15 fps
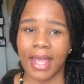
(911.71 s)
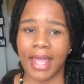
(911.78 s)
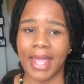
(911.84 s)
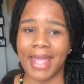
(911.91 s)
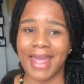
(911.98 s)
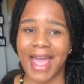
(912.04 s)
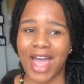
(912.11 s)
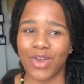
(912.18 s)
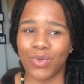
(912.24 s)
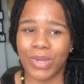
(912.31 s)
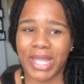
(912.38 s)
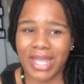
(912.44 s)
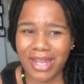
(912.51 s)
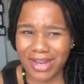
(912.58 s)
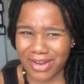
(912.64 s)
And I don't
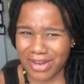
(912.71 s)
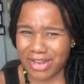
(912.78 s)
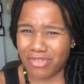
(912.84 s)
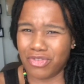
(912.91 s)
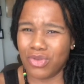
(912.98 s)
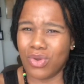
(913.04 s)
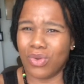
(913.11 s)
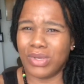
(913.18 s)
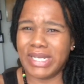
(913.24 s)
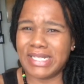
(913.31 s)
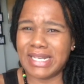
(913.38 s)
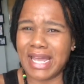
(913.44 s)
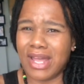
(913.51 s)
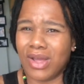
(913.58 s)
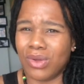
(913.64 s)
care if you only
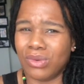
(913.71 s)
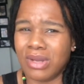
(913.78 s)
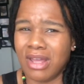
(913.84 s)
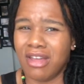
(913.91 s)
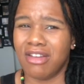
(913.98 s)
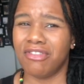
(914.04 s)
down